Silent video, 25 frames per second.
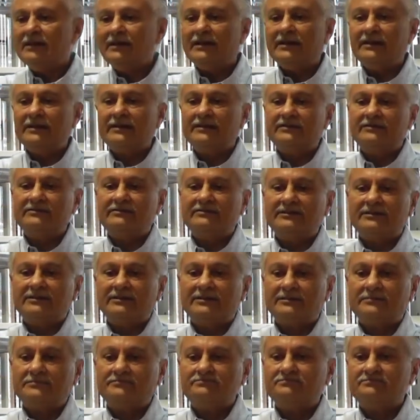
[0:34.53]
is
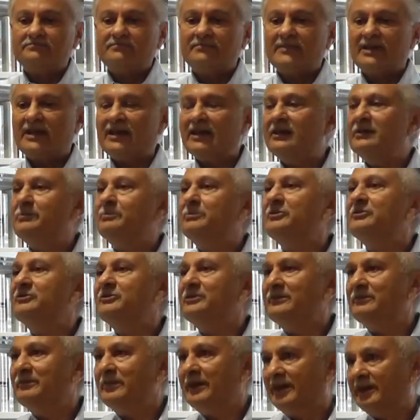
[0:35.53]

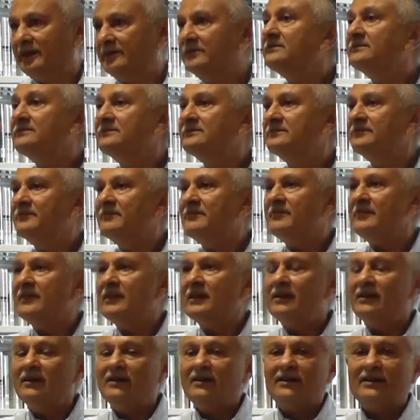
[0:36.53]
80% men,
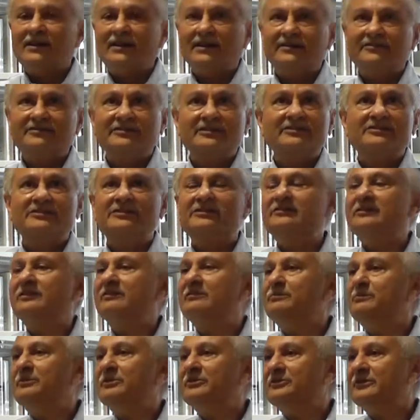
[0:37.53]

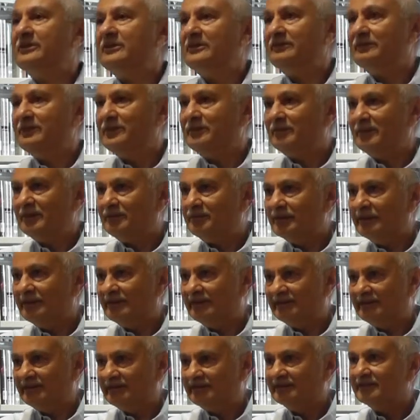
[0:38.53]
67% of them are
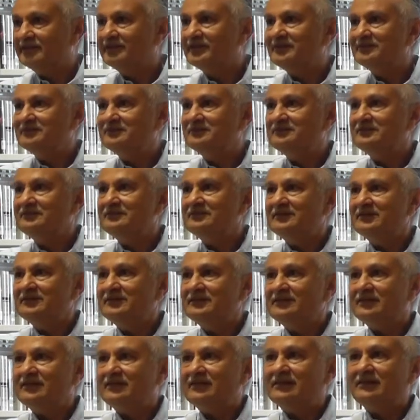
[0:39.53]
millionaires,
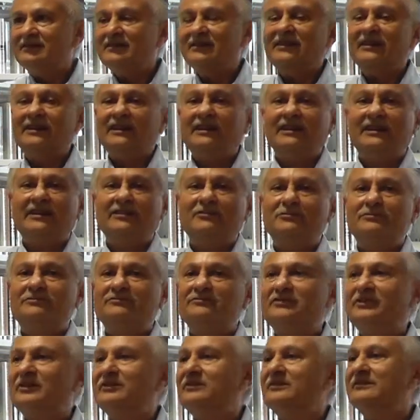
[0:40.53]
and
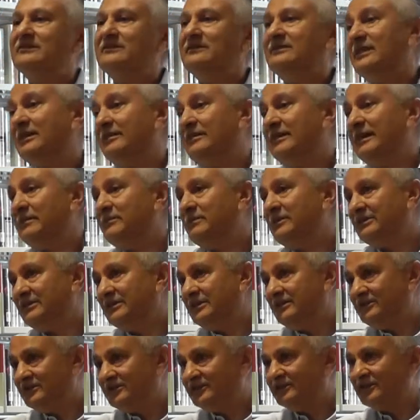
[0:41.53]
their average
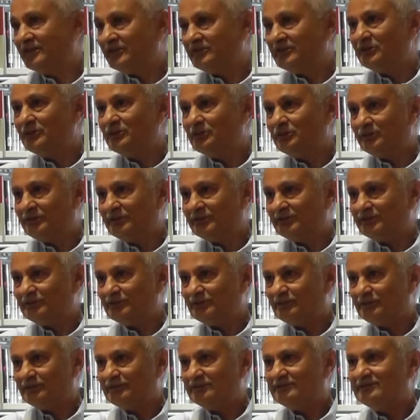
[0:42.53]
age is 62
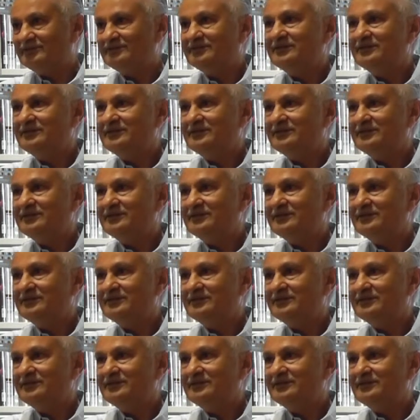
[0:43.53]
years old,